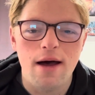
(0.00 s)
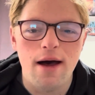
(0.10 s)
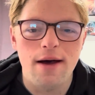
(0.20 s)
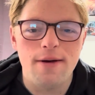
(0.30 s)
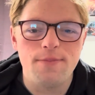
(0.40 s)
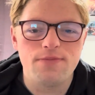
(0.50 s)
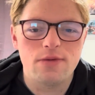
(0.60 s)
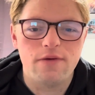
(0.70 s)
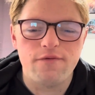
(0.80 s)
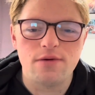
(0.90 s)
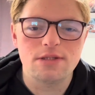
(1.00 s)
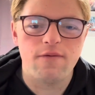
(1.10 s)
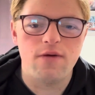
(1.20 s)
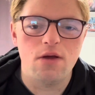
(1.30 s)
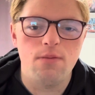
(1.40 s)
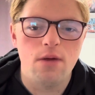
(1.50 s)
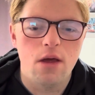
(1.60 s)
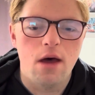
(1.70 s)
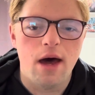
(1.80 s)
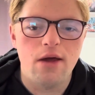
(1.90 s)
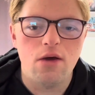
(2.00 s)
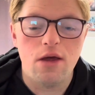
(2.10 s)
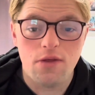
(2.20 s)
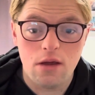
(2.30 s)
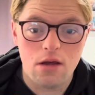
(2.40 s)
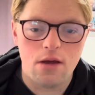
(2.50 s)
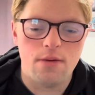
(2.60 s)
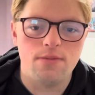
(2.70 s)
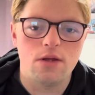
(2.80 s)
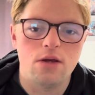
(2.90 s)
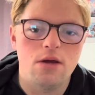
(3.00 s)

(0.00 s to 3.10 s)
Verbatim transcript: um, the first film, I, you know, I think um,